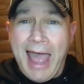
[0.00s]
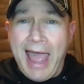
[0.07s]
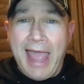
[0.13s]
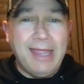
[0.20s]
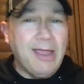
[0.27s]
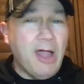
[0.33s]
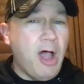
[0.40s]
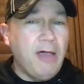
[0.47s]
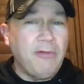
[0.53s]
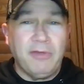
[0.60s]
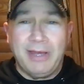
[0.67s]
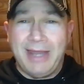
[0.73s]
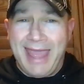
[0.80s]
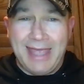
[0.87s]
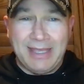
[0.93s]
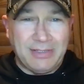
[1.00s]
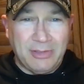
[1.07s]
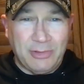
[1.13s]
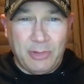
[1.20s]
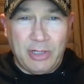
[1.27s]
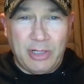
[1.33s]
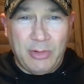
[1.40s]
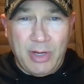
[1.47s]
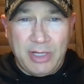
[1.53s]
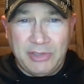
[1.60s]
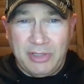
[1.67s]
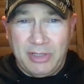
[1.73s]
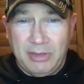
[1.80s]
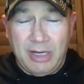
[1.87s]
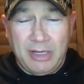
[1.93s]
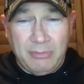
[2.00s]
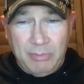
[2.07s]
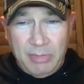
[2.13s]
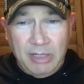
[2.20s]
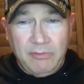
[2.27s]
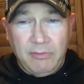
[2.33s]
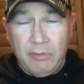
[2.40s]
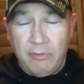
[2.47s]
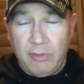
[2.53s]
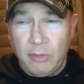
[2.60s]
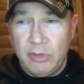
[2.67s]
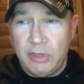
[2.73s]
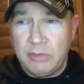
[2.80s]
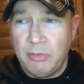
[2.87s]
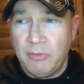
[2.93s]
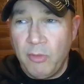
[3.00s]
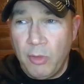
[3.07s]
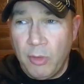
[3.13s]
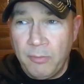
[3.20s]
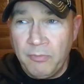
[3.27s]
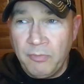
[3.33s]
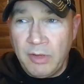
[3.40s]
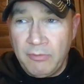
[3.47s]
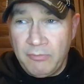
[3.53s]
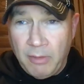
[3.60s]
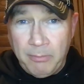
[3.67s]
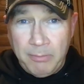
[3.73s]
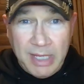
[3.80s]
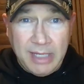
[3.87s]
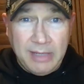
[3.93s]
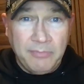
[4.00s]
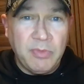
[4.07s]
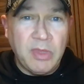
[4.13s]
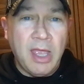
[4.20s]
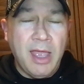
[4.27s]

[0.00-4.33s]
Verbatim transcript: I often ask a trick question. Many of you have heard this before from me.